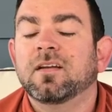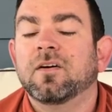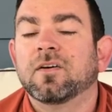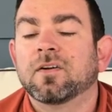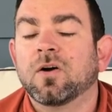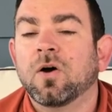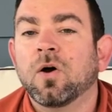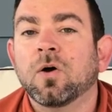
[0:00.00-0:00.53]

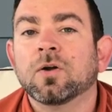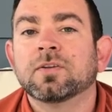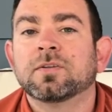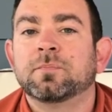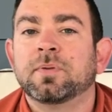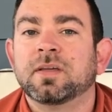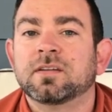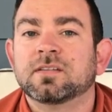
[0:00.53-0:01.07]
on our
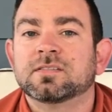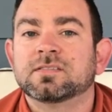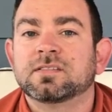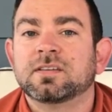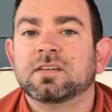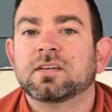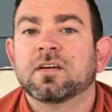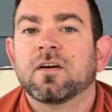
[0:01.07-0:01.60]

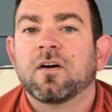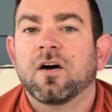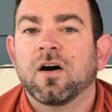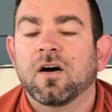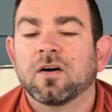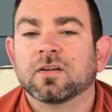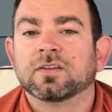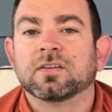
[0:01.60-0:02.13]
dependency
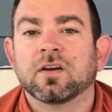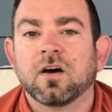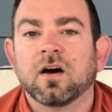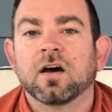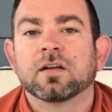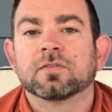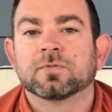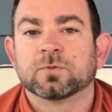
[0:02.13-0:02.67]
on
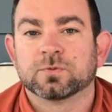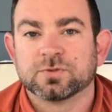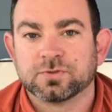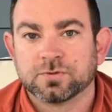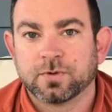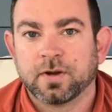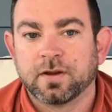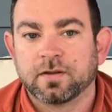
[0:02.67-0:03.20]
God for
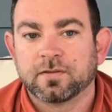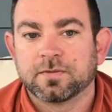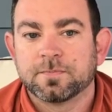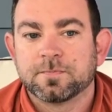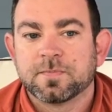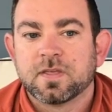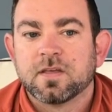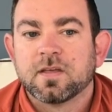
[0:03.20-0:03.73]
strength.
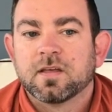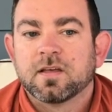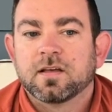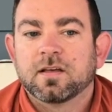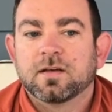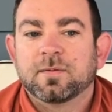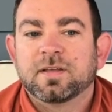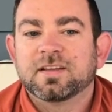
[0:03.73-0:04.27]

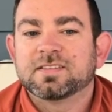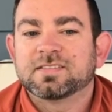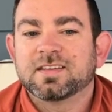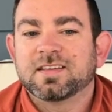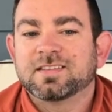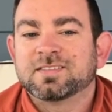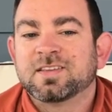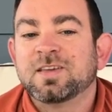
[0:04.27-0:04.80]
It
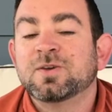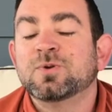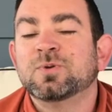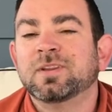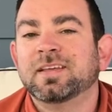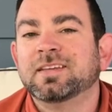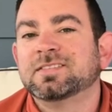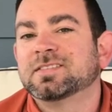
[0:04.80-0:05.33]
is He who
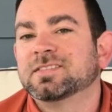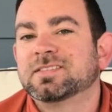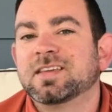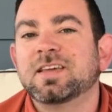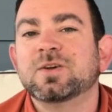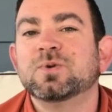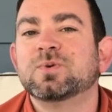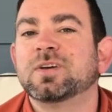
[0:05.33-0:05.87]
leads us,
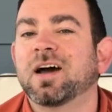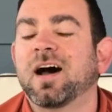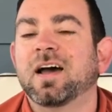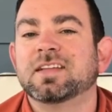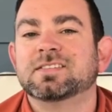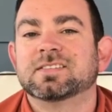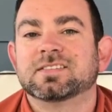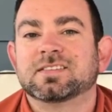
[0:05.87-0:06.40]
He who
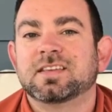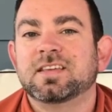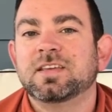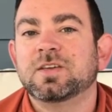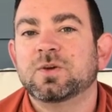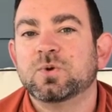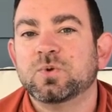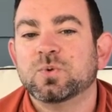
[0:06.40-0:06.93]
guides us,
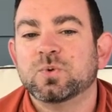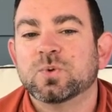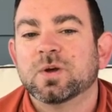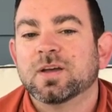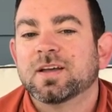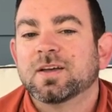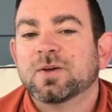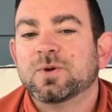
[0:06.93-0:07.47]
He
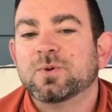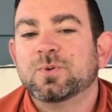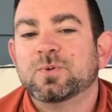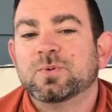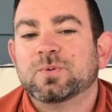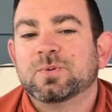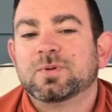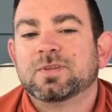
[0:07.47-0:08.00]

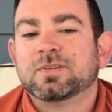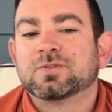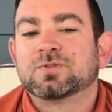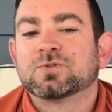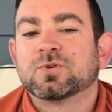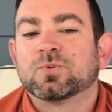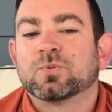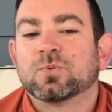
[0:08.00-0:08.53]
who
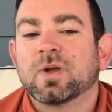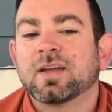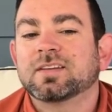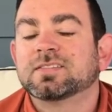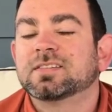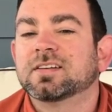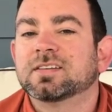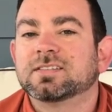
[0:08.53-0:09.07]

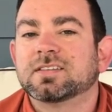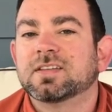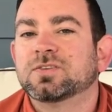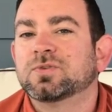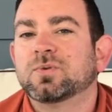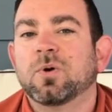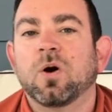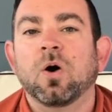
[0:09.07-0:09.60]
directs us
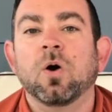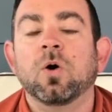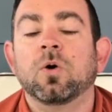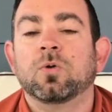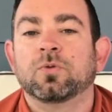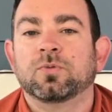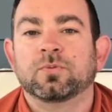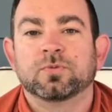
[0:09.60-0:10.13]
into
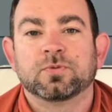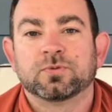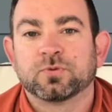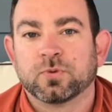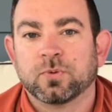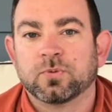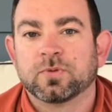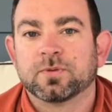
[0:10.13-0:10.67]
all
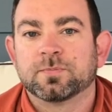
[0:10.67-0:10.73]
truth.